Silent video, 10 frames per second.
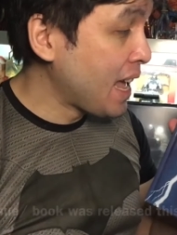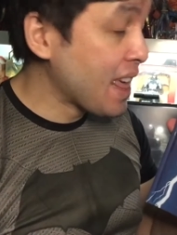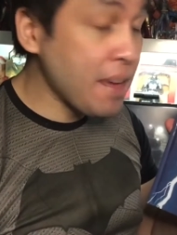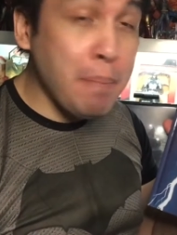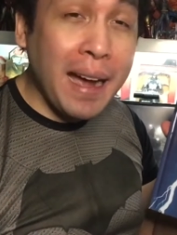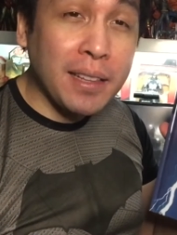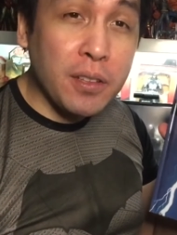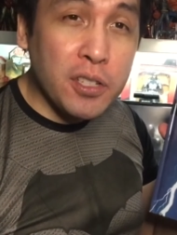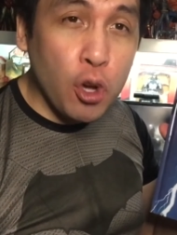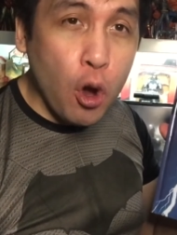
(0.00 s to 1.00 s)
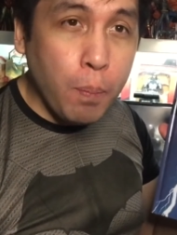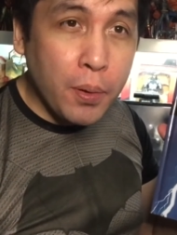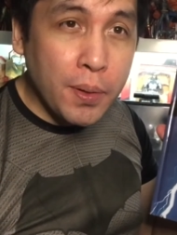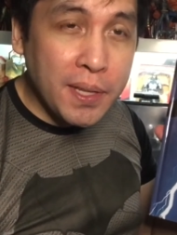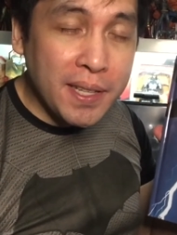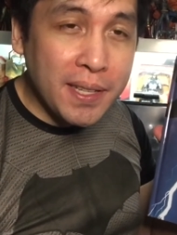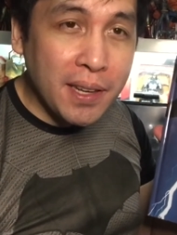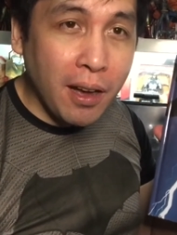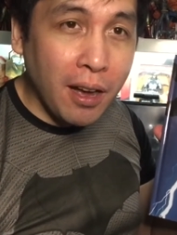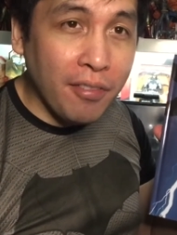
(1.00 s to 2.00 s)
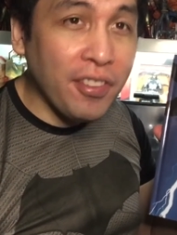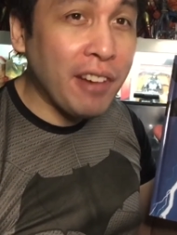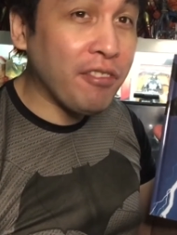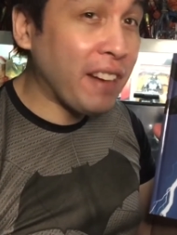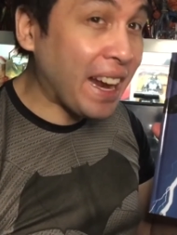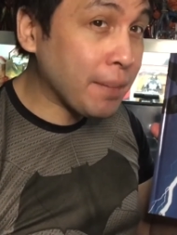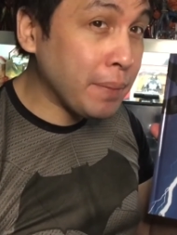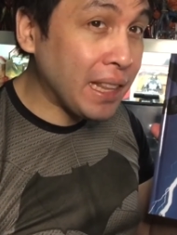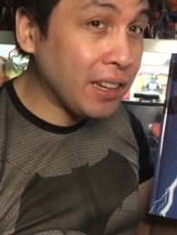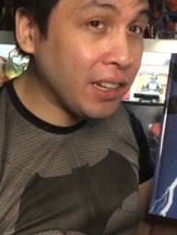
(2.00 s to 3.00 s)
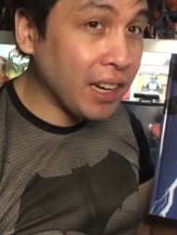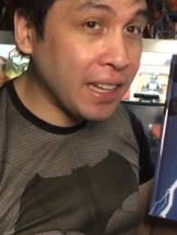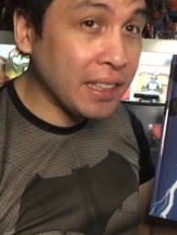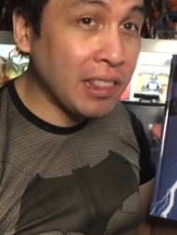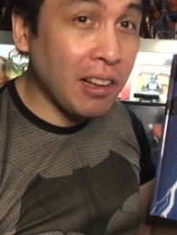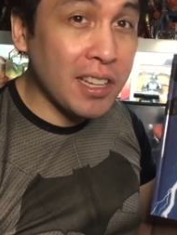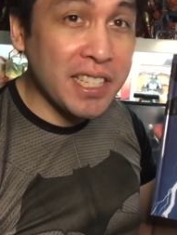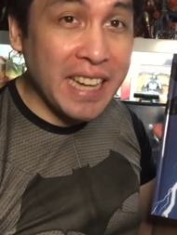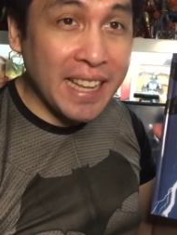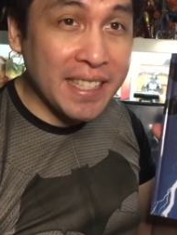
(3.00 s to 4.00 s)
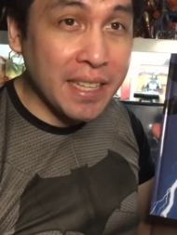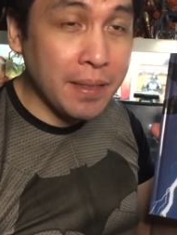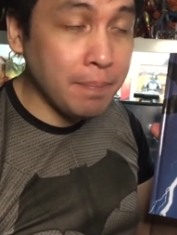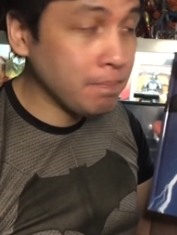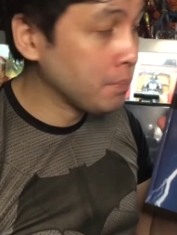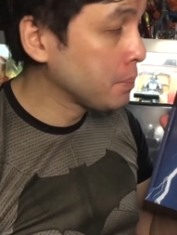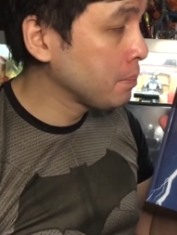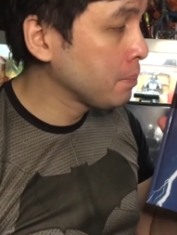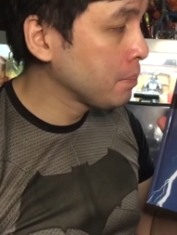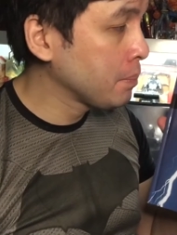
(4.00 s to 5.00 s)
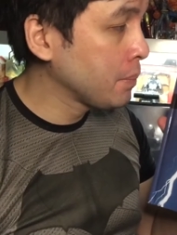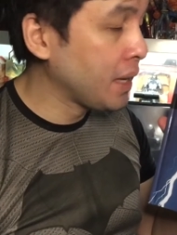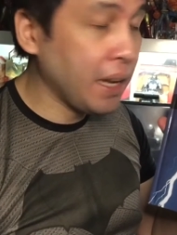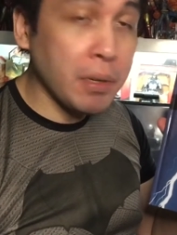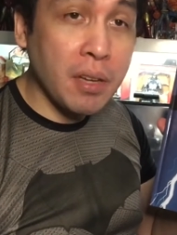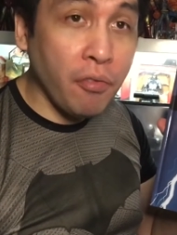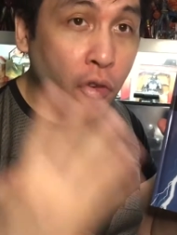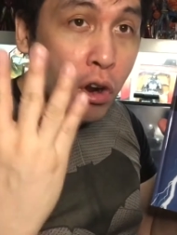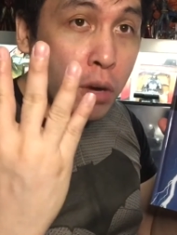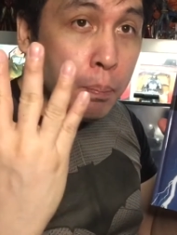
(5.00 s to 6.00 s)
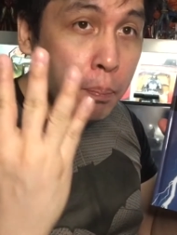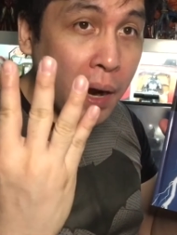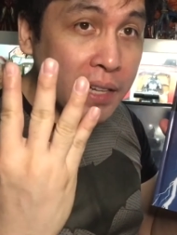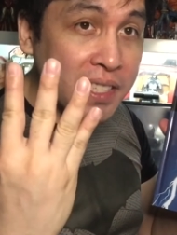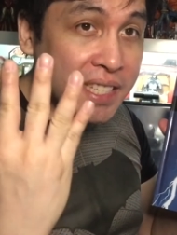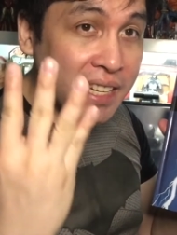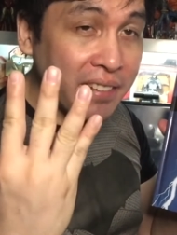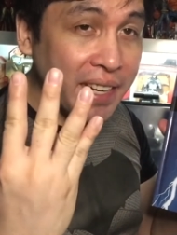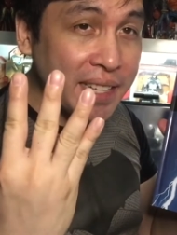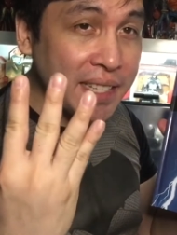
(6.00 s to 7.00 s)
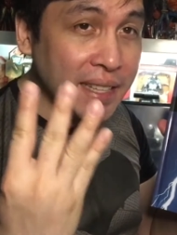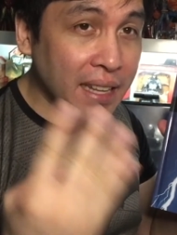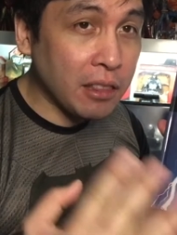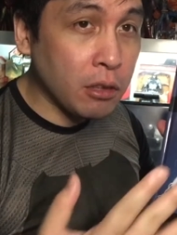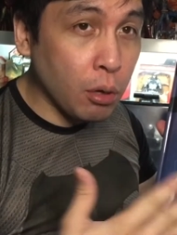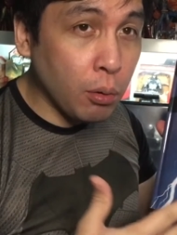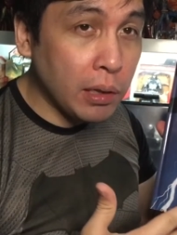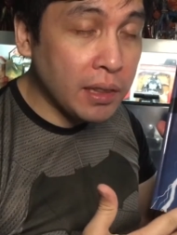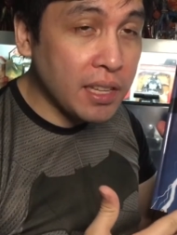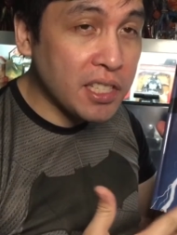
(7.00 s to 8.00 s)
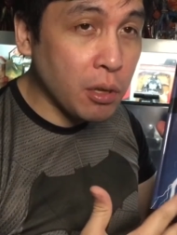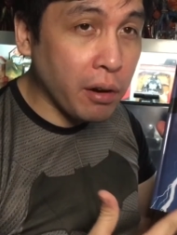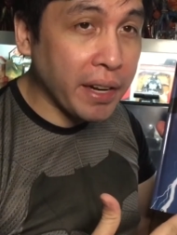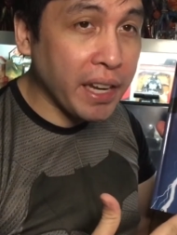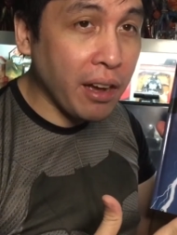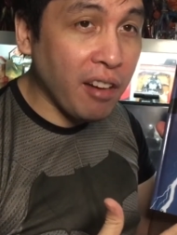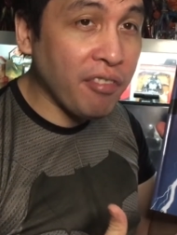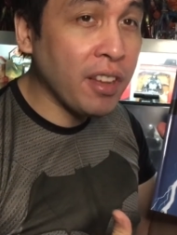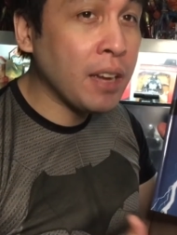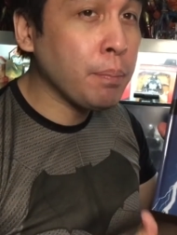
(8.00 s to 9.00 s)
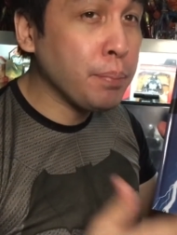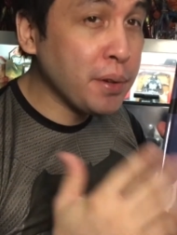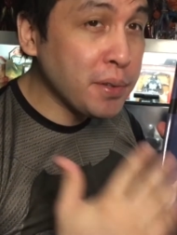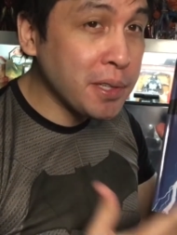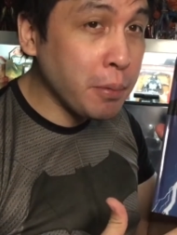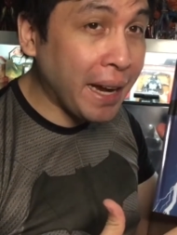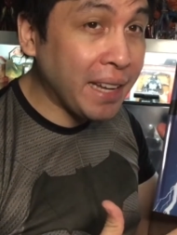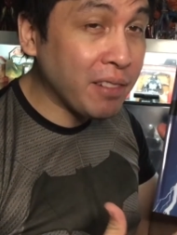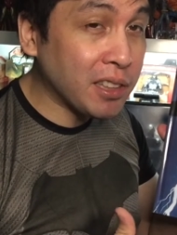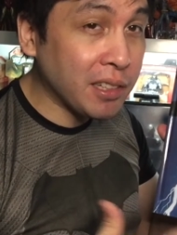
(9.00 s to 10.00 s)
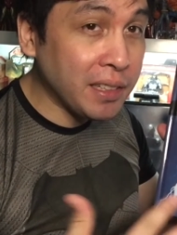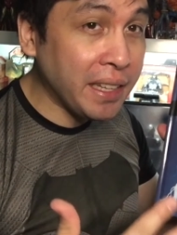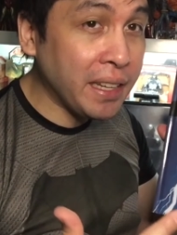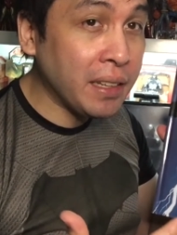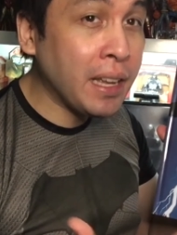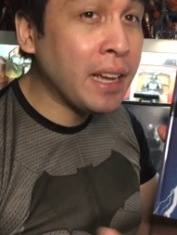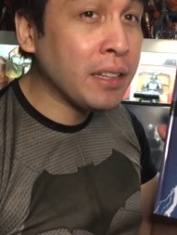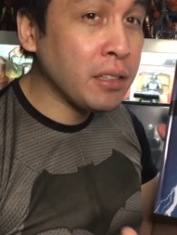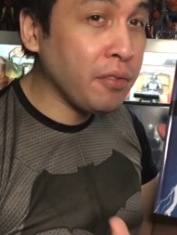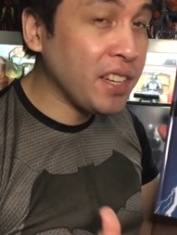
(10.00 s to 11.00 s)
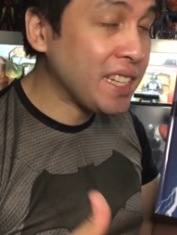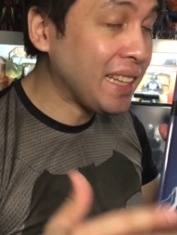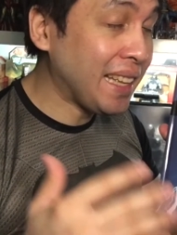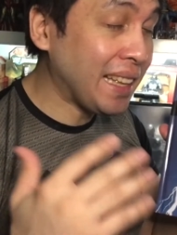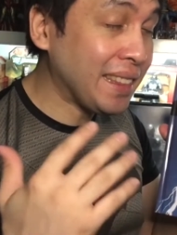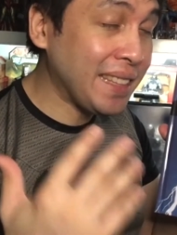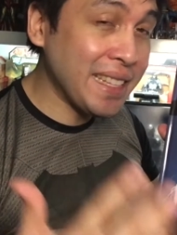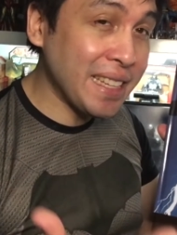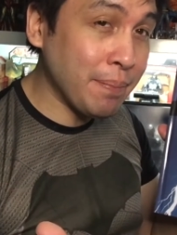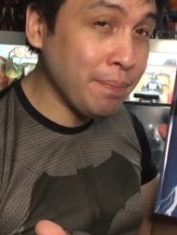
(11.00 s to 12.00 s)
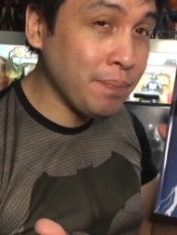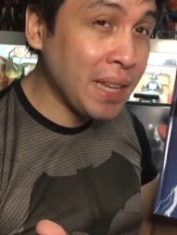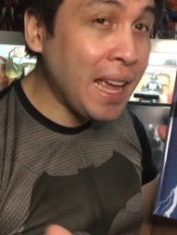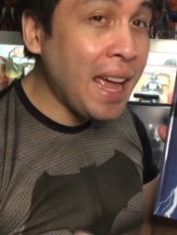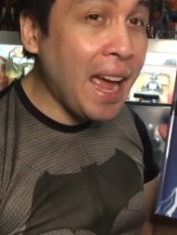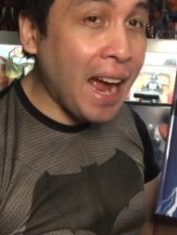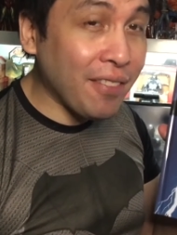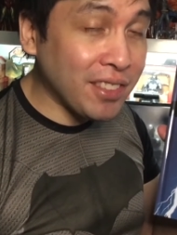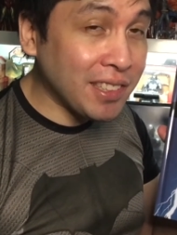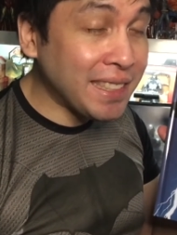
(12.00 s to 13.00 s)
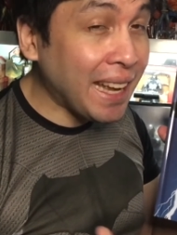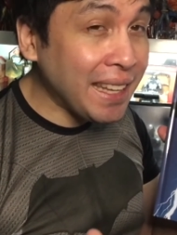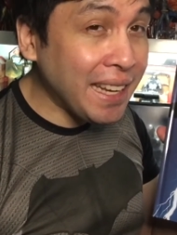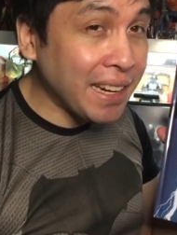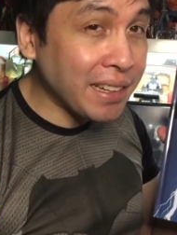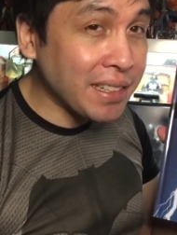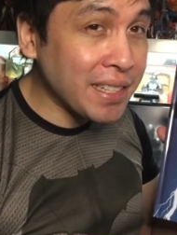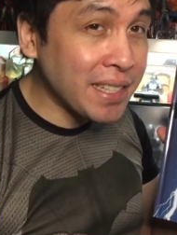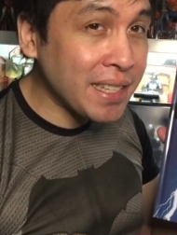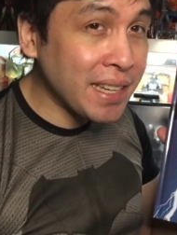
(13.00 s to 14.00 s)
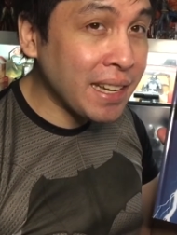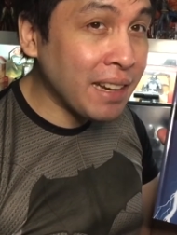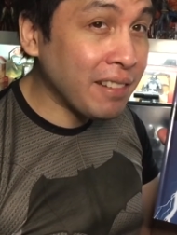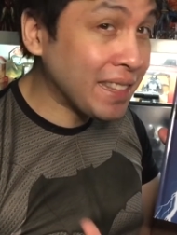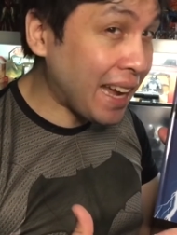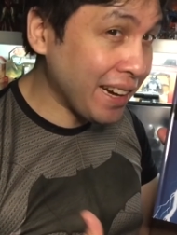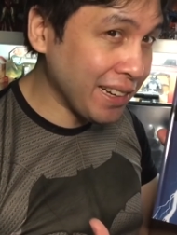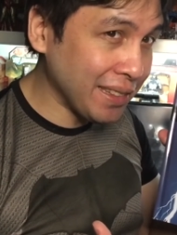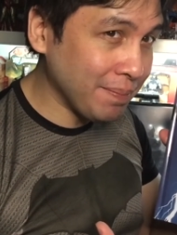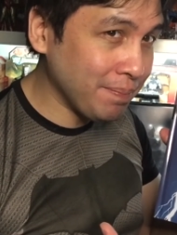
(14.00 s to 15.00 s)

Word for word: The magnus opus of Frank Miller and Klaus Janson. It was a four-part series that told the story of Bruce Wayne returning to vigilantism after 10 years retired.